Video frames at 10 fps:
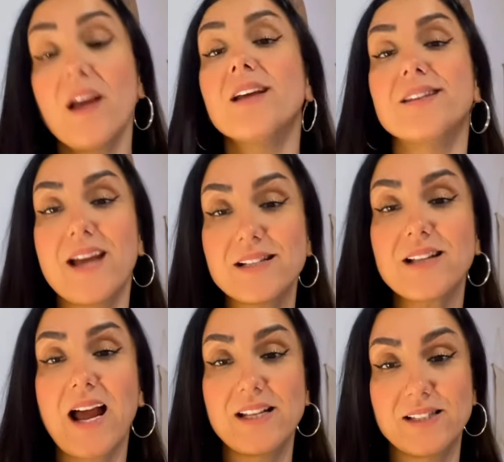Yes,
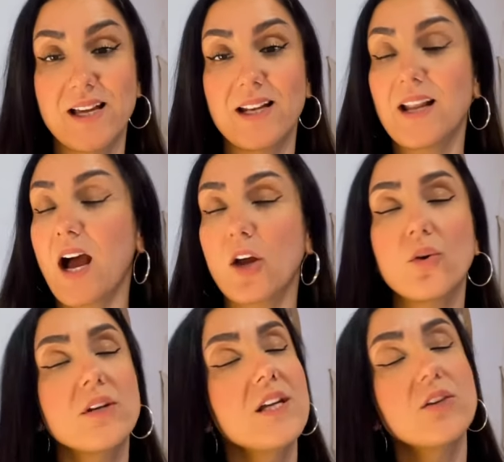I said it. I don't
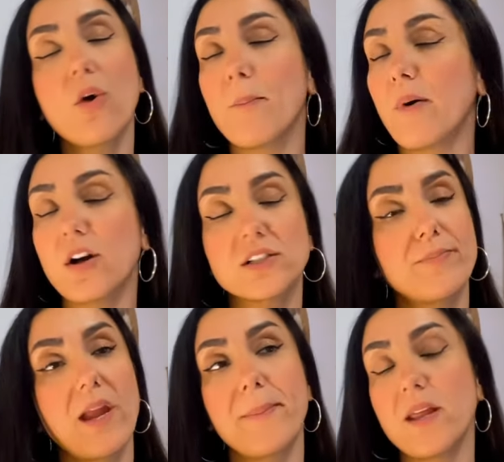need no boss
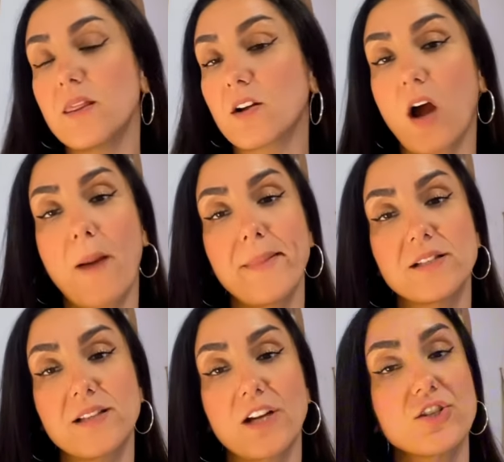babe in the comment
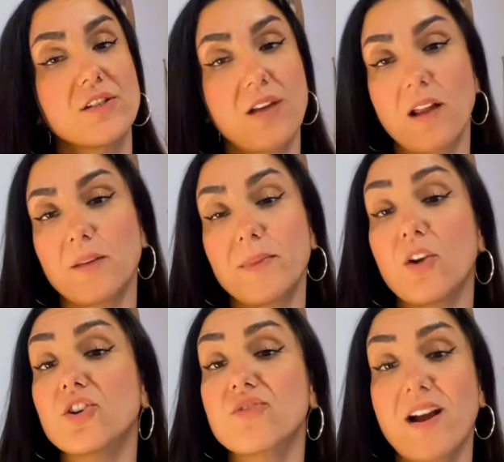section telling me or
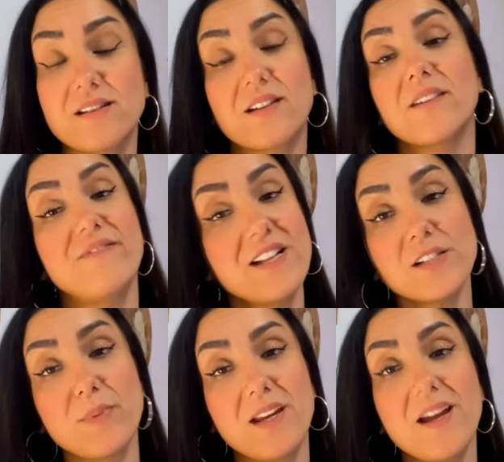trying to convince
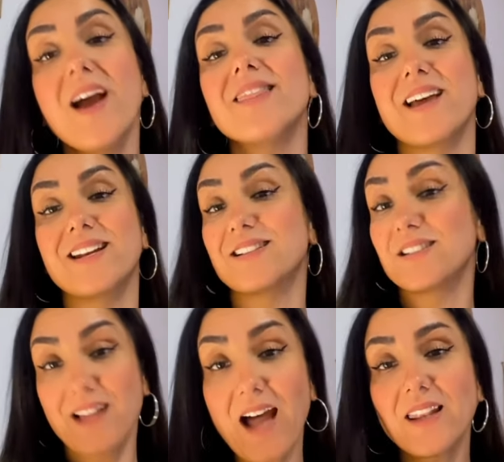me that it's
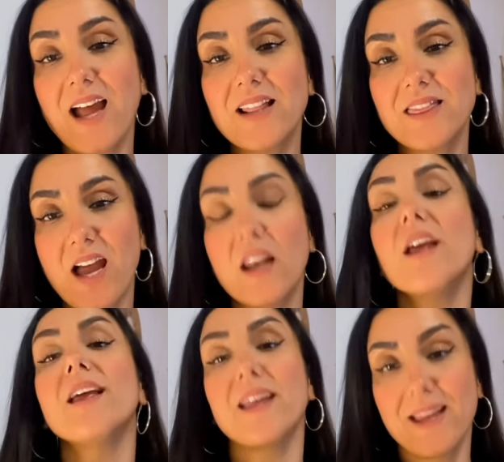not like that.
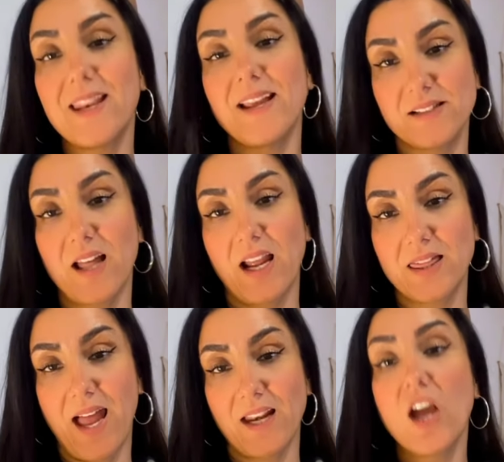It is like
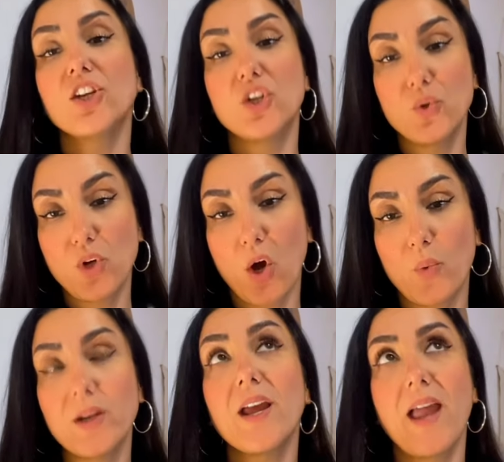that. You know
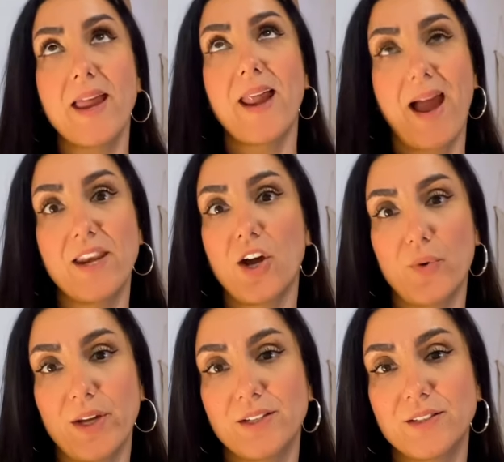it and I know
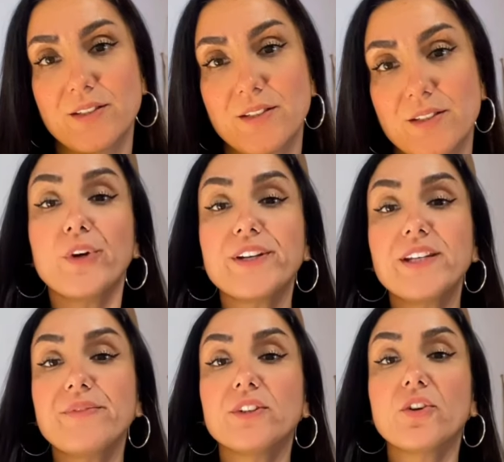it. We can
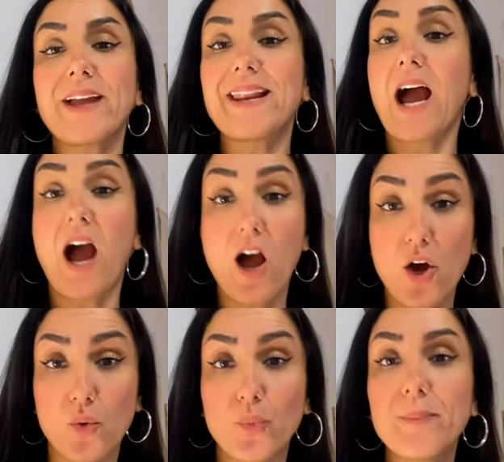even look at
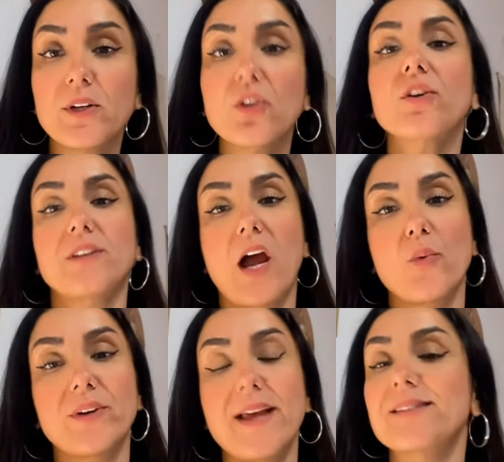how women look
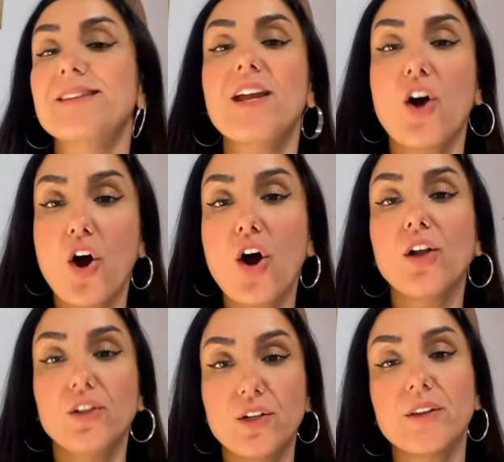nowadays. They all
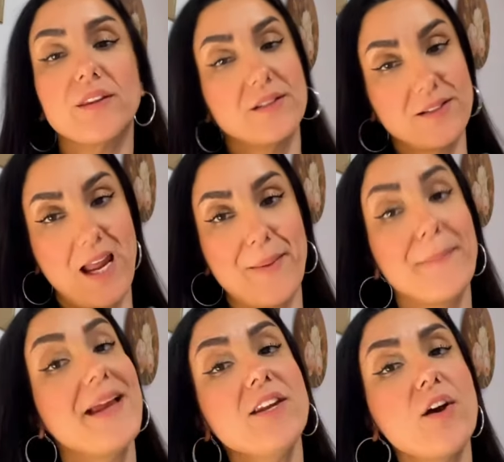look the same.
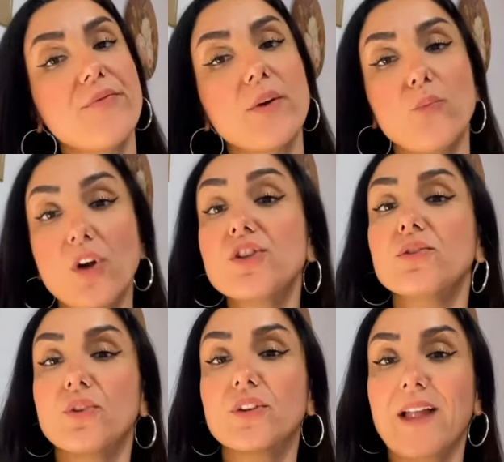Many of them want to
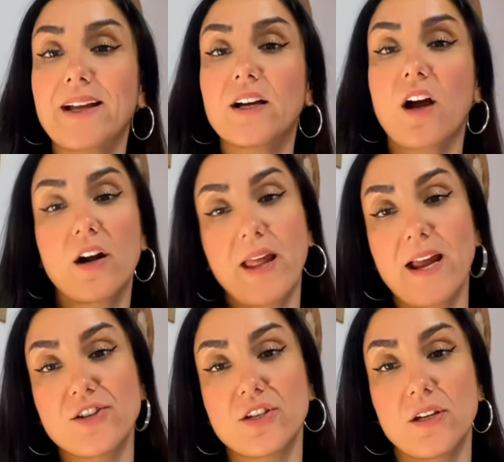look like a
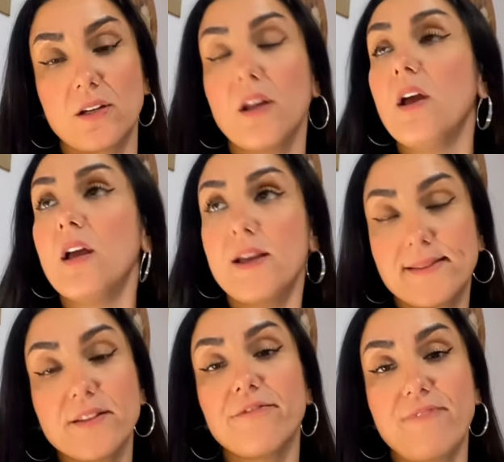Kardashian. It's
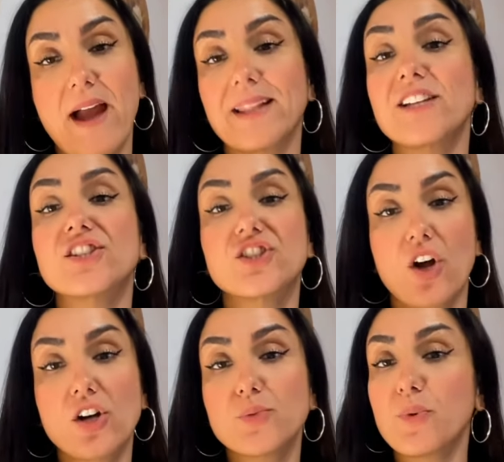a fact. It
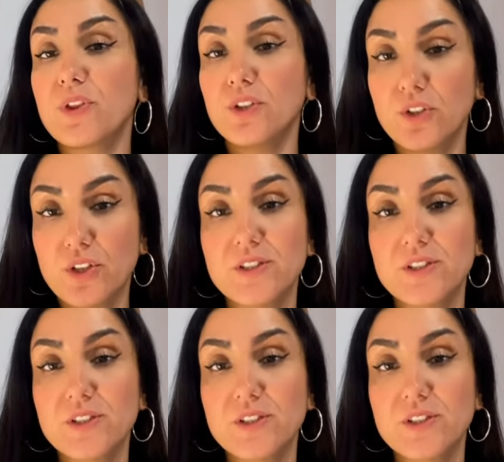starts with the looks.